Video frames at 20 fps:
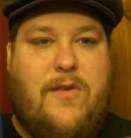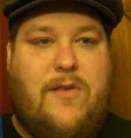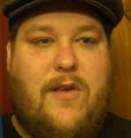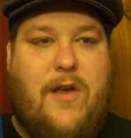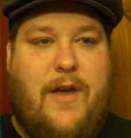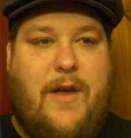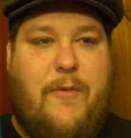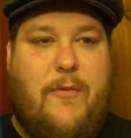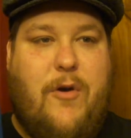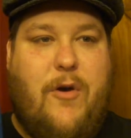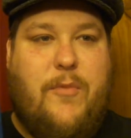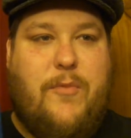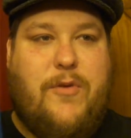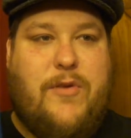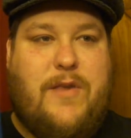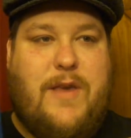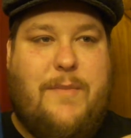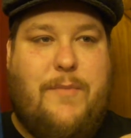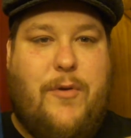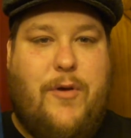I
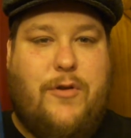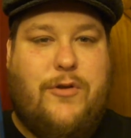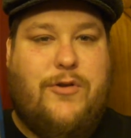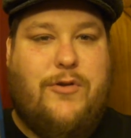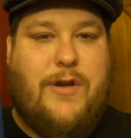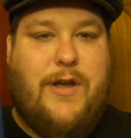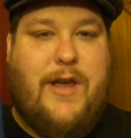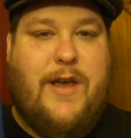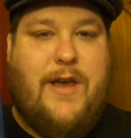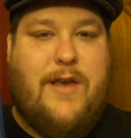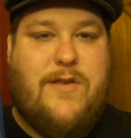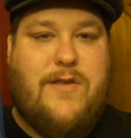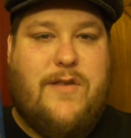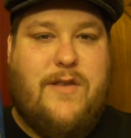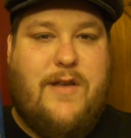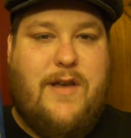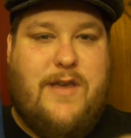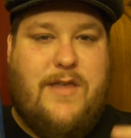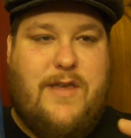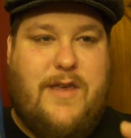almost say
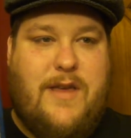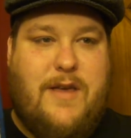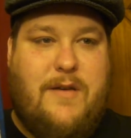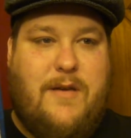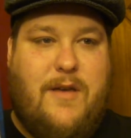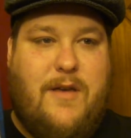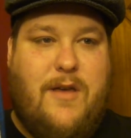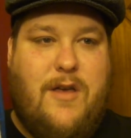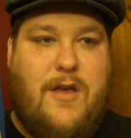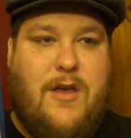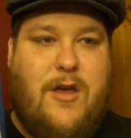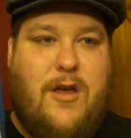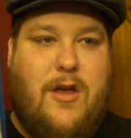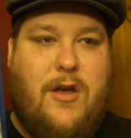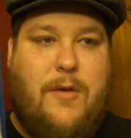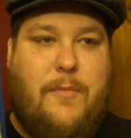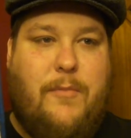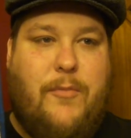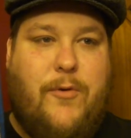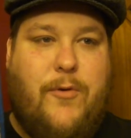Poltergeist. I think
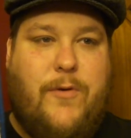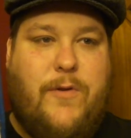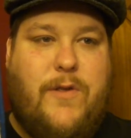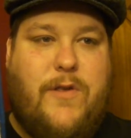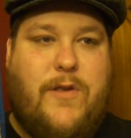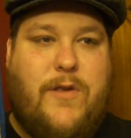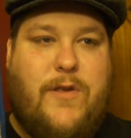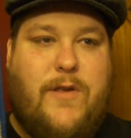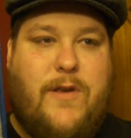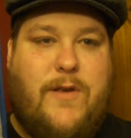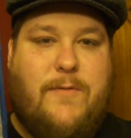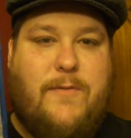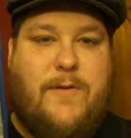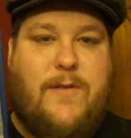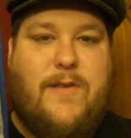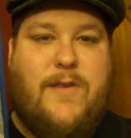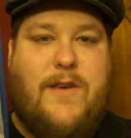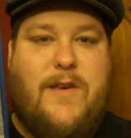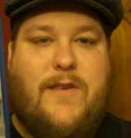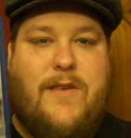Moods six one
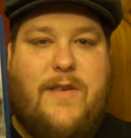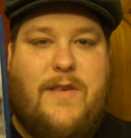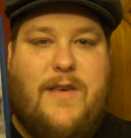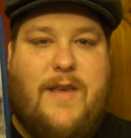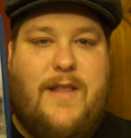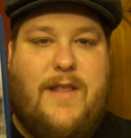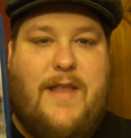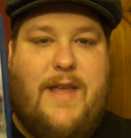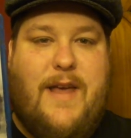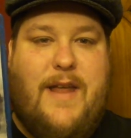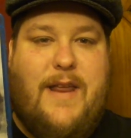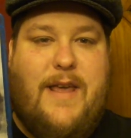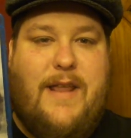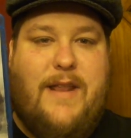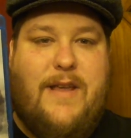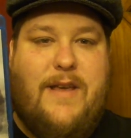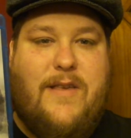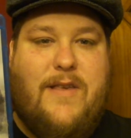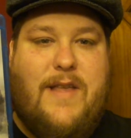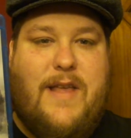six said that he
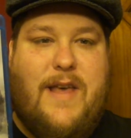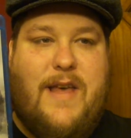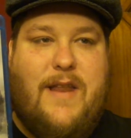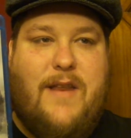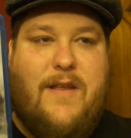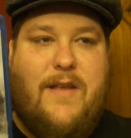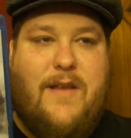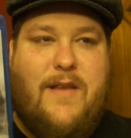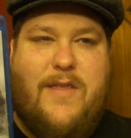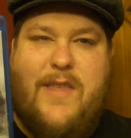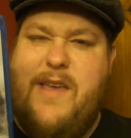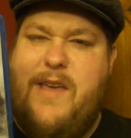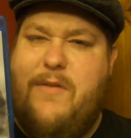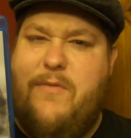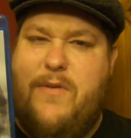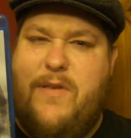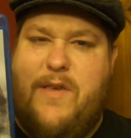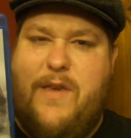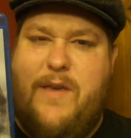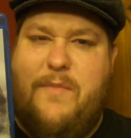does that. I think it
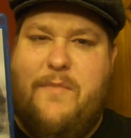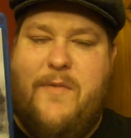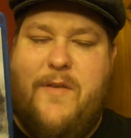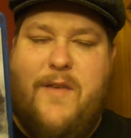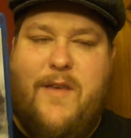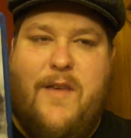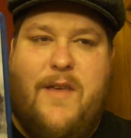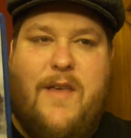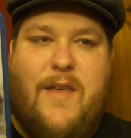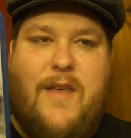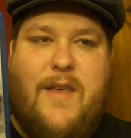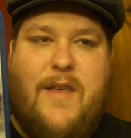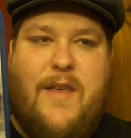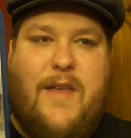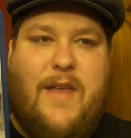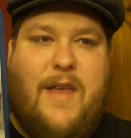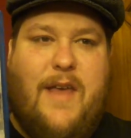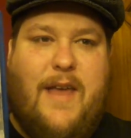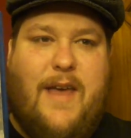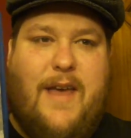was him.
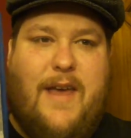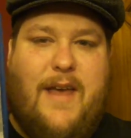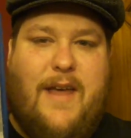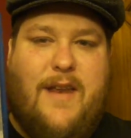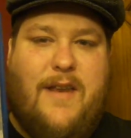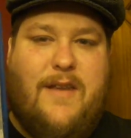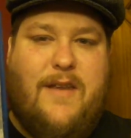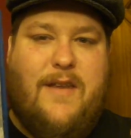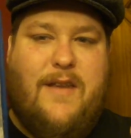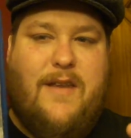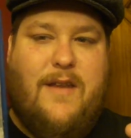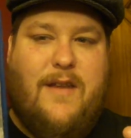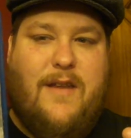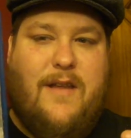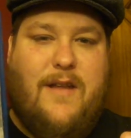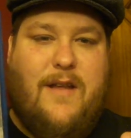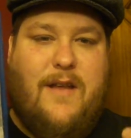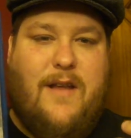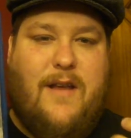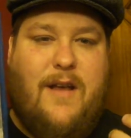And
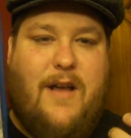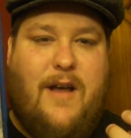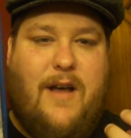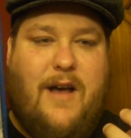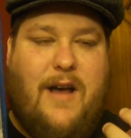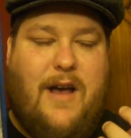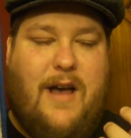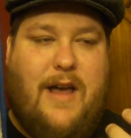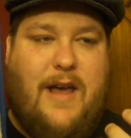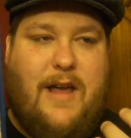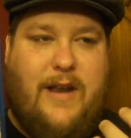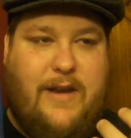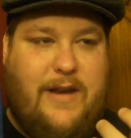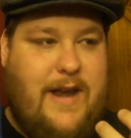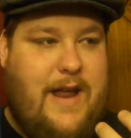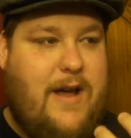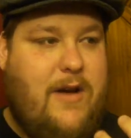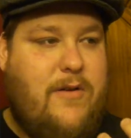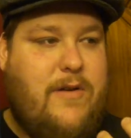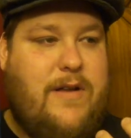
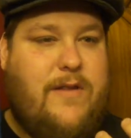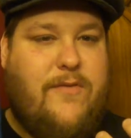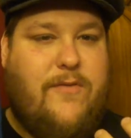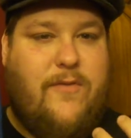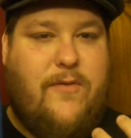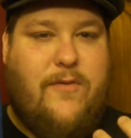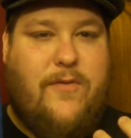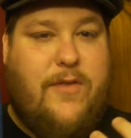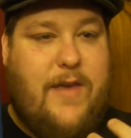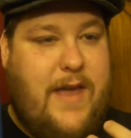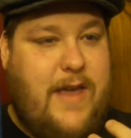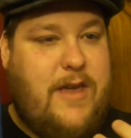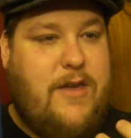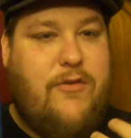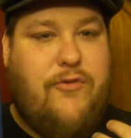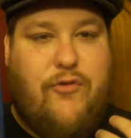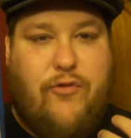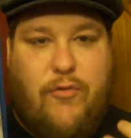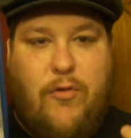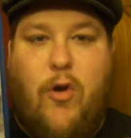now it's thank
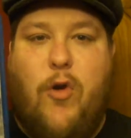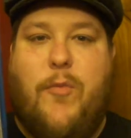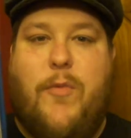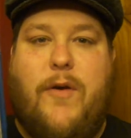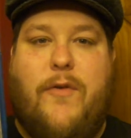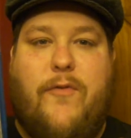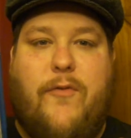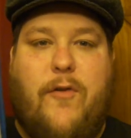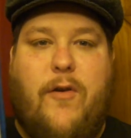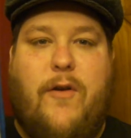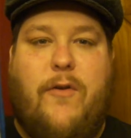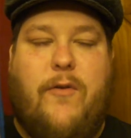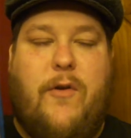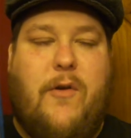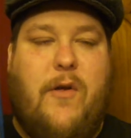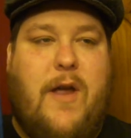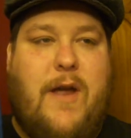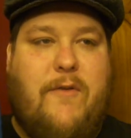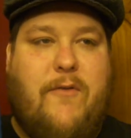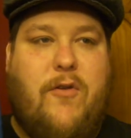you Troma for
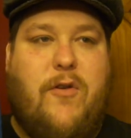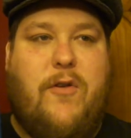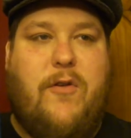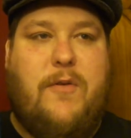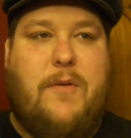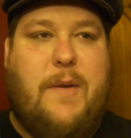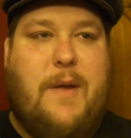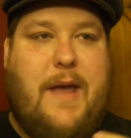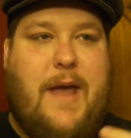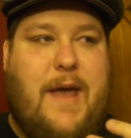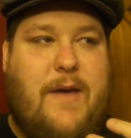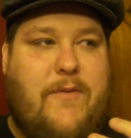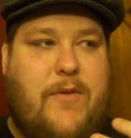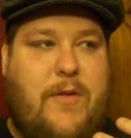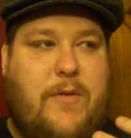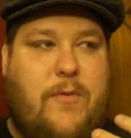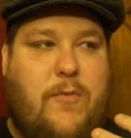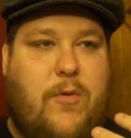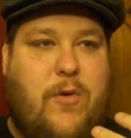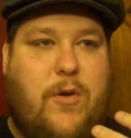ever
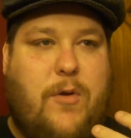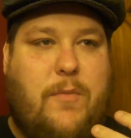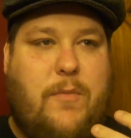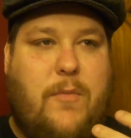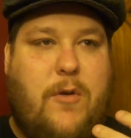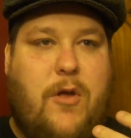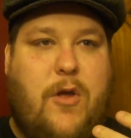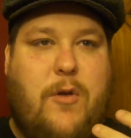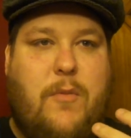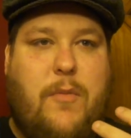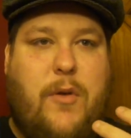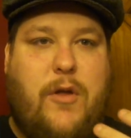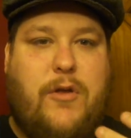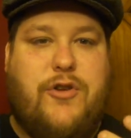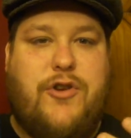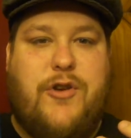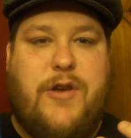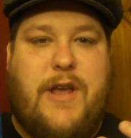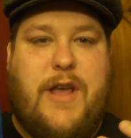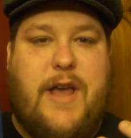having the word
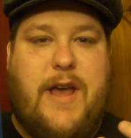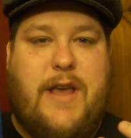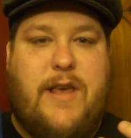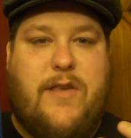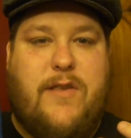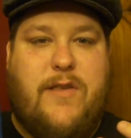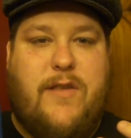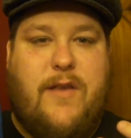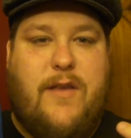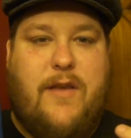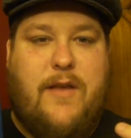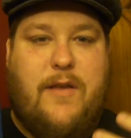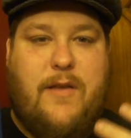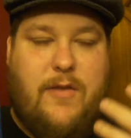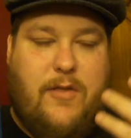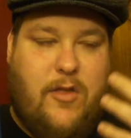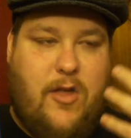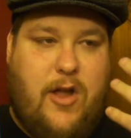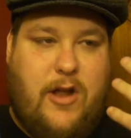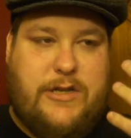Poltergeist
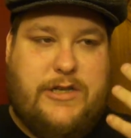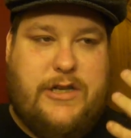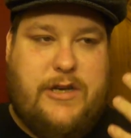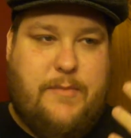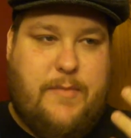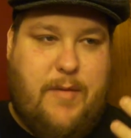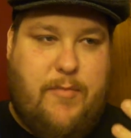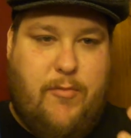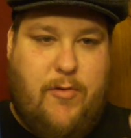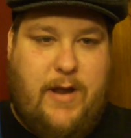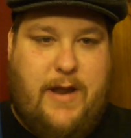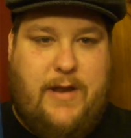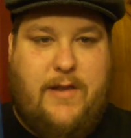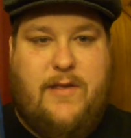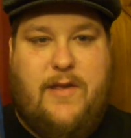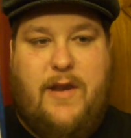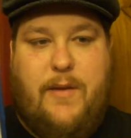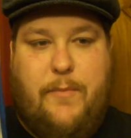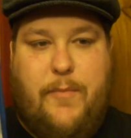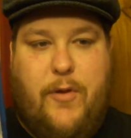lodged into my brain
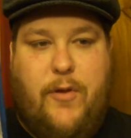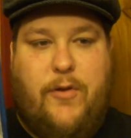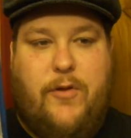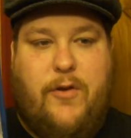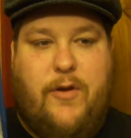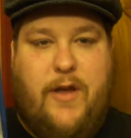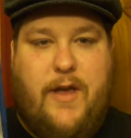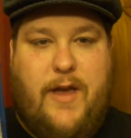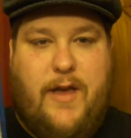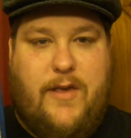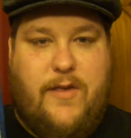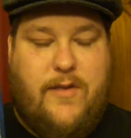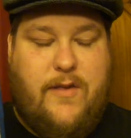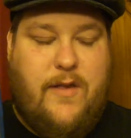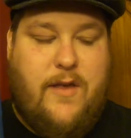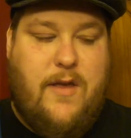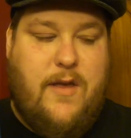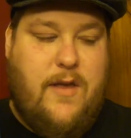instead of Poltergeist.